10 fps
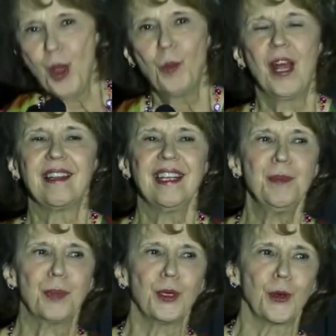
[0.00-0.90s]
Well,
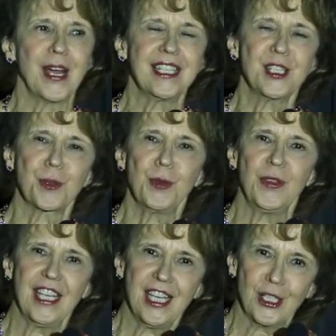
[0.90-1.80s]
he progressed through
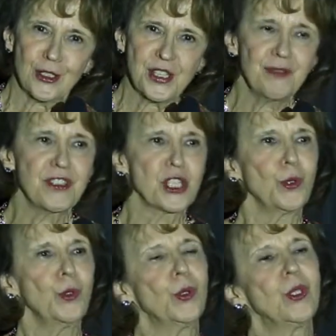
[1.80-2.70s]
the years of
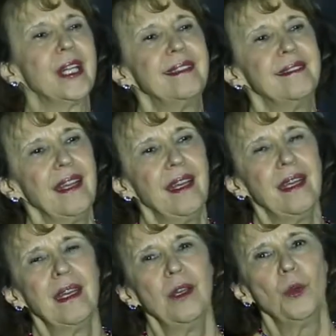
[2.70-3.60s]
school, and
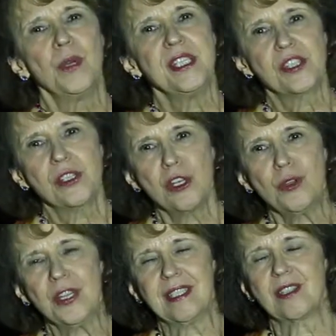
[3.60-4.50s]
when
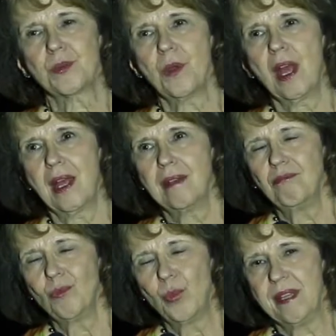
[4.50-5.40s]
students
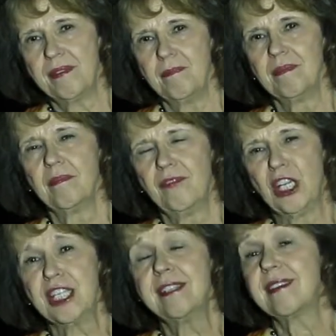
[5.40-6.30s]
with
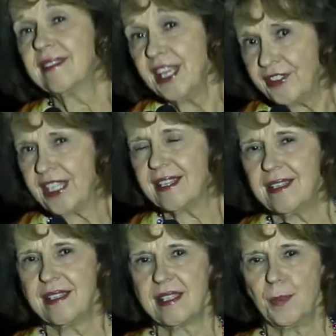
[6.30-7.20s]
very
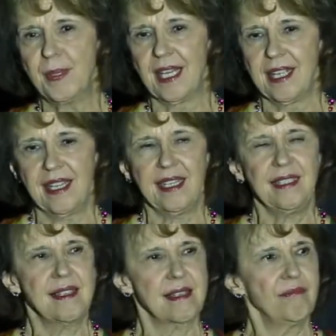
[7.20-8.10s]
significant
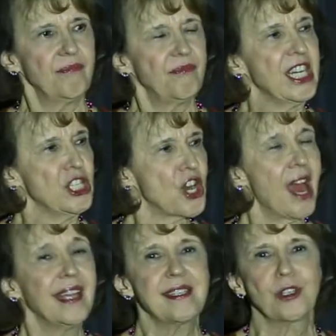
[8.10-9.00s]
disabilities finish
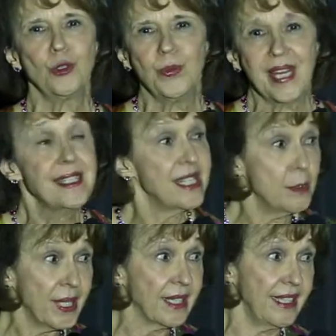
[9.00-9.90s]
high school, they
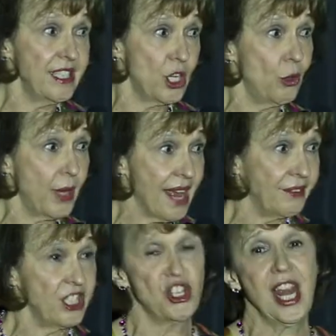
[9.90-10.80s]
typically don't
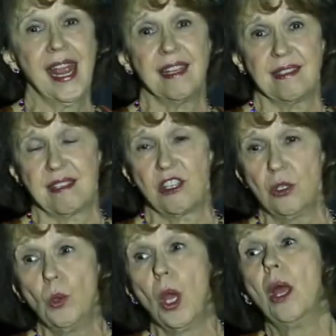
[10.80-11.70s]
have a chance
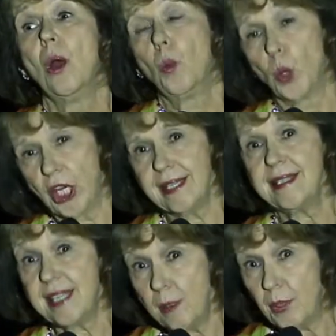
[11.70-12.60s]
to work
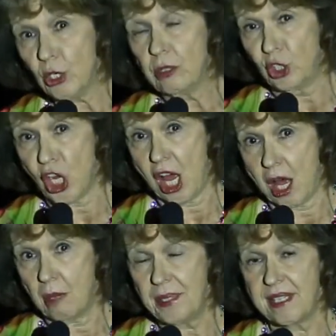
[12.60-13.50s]
in typical
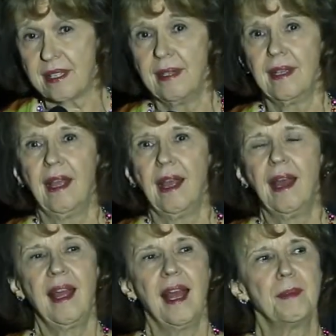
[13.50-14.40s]
jobs,
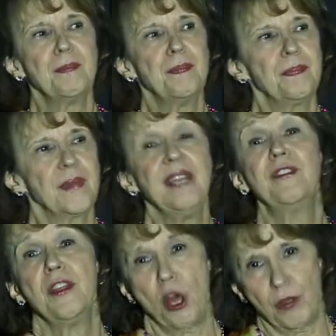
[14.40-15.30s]

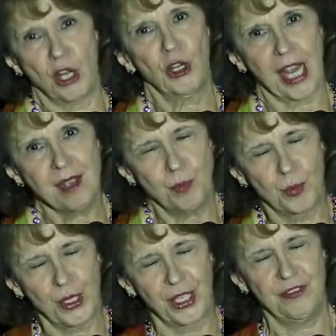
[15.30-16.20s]
even though they're
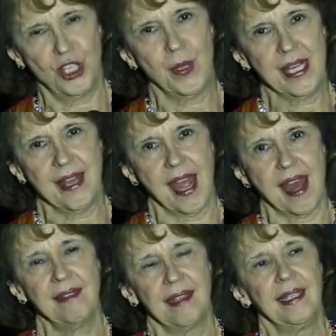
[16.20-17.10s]
capable of doing
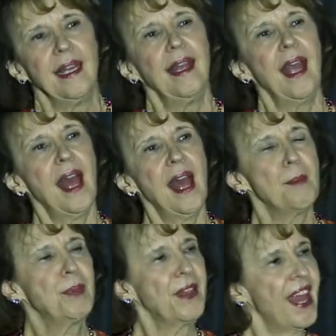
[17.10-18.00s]
that.
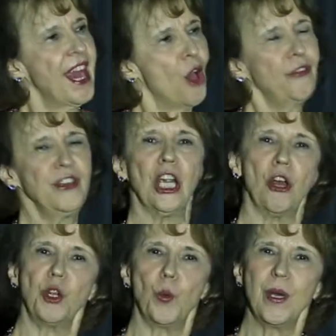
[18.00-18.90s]
But they often
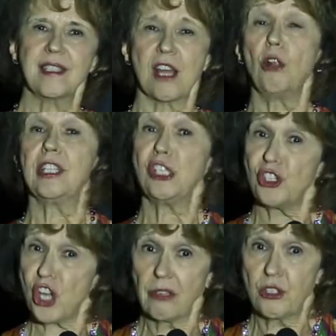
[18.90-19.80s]
go to what's called a
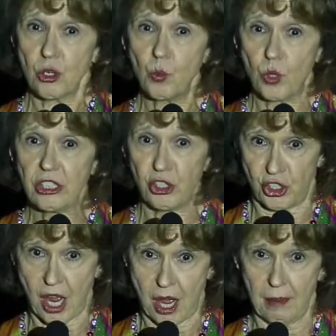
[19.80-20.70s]
sheltered
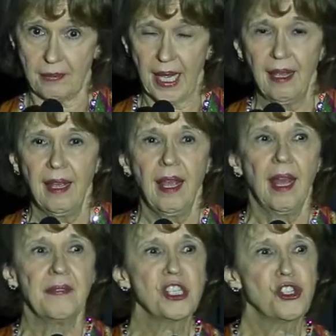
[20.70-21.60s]
workshop.
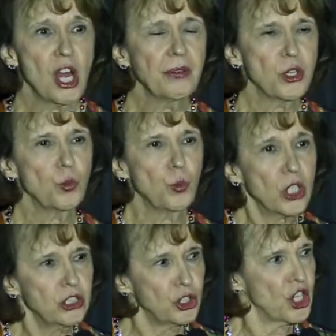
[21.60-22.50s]
And the sheltered
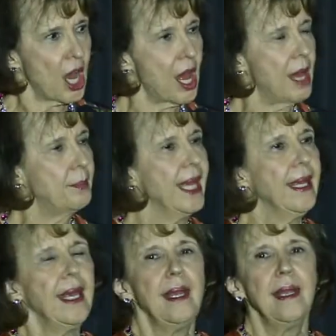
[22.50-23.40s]
workshop
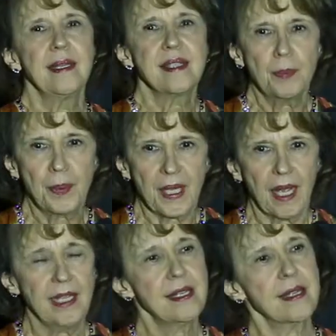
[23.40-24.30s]
is a
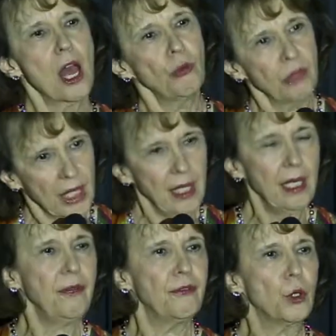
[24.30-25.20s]
place
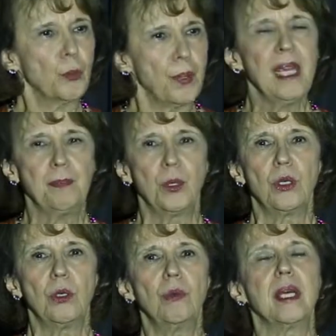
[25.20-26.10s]
only for
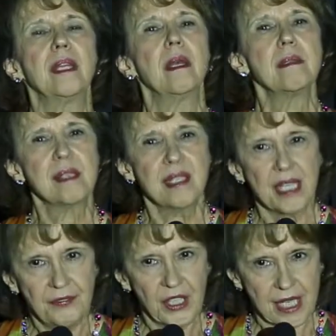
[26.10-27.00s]
people with
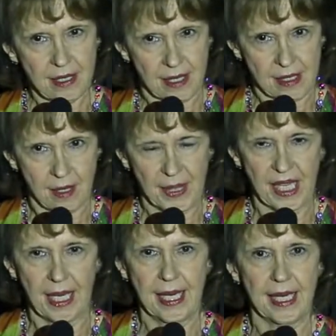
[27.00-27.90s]
significant
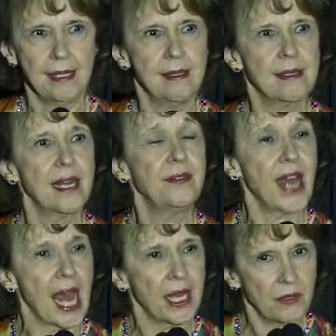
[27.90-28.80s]
disabilities, kind of
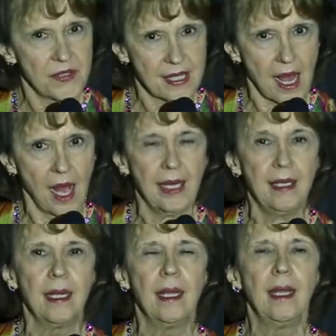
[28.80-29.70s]
out of
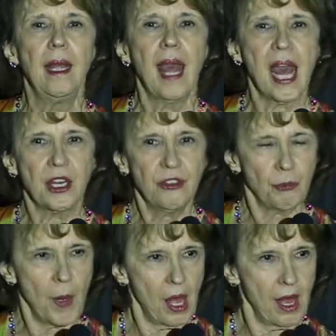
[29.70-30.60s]
sight, out
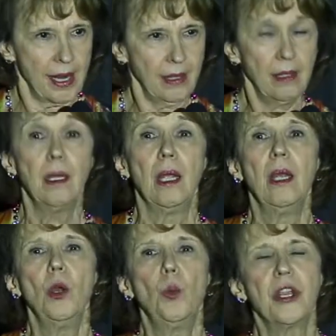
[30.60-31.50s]
of mind,
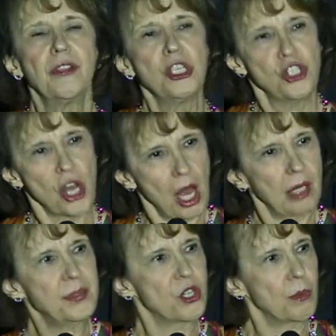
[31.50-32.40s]
where the
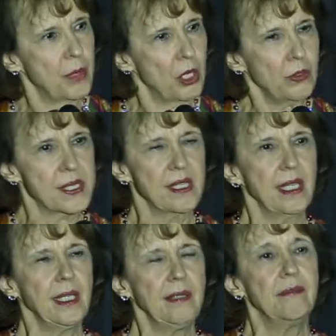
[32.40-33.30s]
jobs are
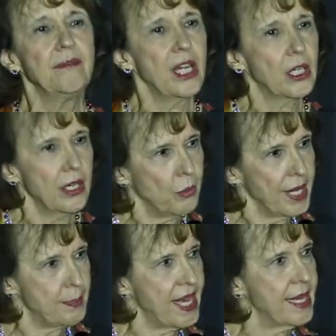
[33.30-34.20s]
mostly very
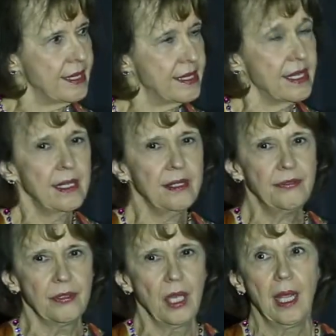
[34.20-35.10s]

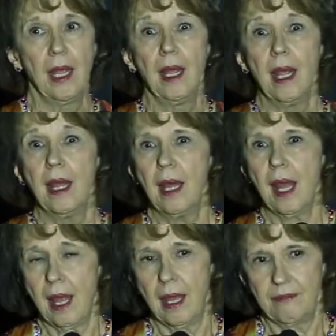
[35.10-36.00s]
repetitive,
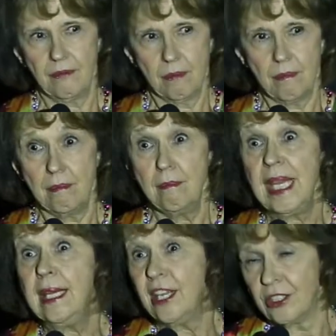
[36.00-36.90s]

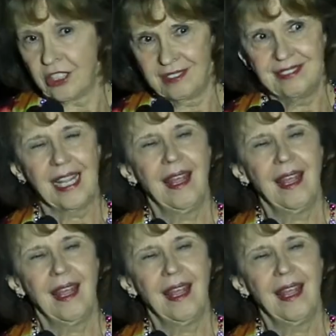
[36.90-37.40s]
menial.